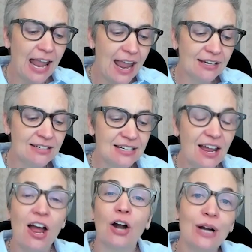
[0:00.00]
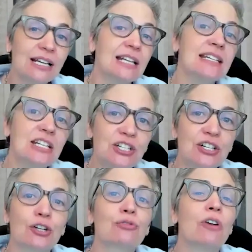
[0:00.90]
and a
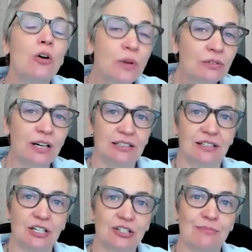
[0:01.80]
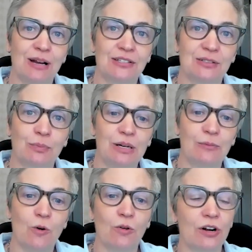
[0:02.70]
recognition, a growing recognition by the
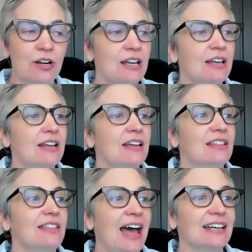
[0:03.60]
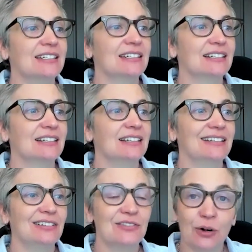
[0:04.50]
Supreme Court that
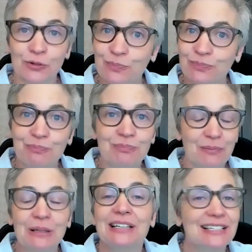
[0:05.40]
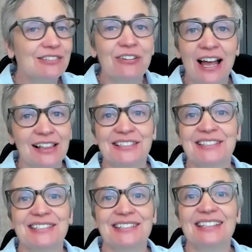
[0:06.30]
there was police violence
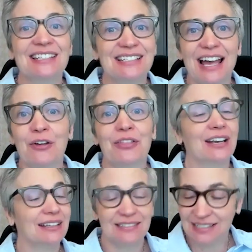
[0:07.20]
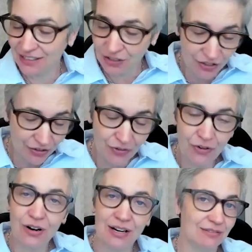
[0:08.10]
in the South, still
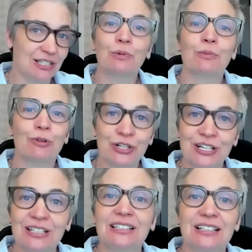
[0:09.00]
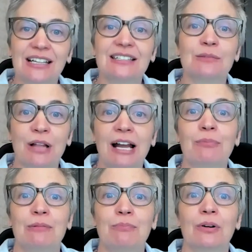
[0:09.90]
disproportionately against Black
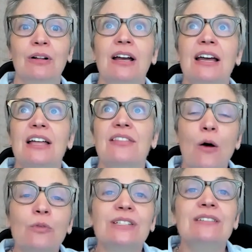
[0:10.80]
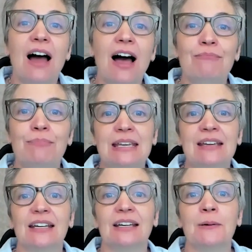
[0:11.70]
people, that was not
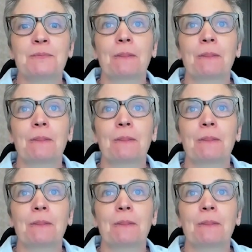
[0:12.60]
being